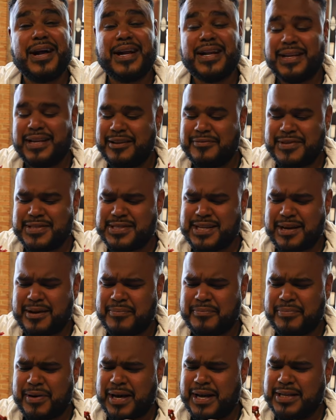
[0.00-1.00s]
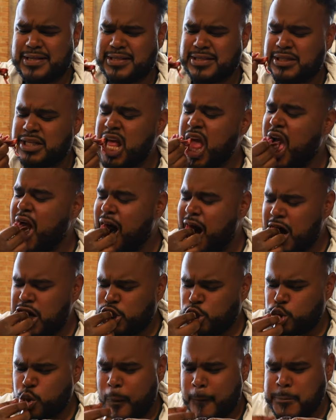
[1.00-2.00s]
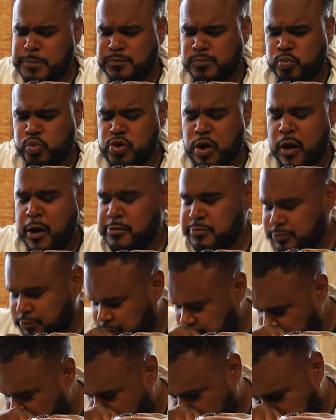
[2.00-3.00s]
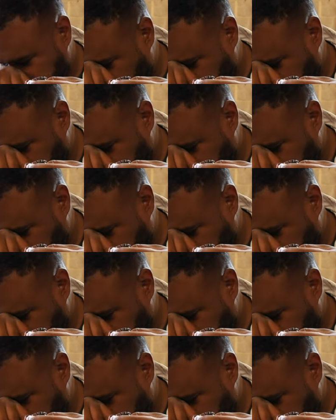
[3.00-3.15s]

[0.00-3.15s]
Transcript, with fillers: I didn't even take a bite, just. Mm.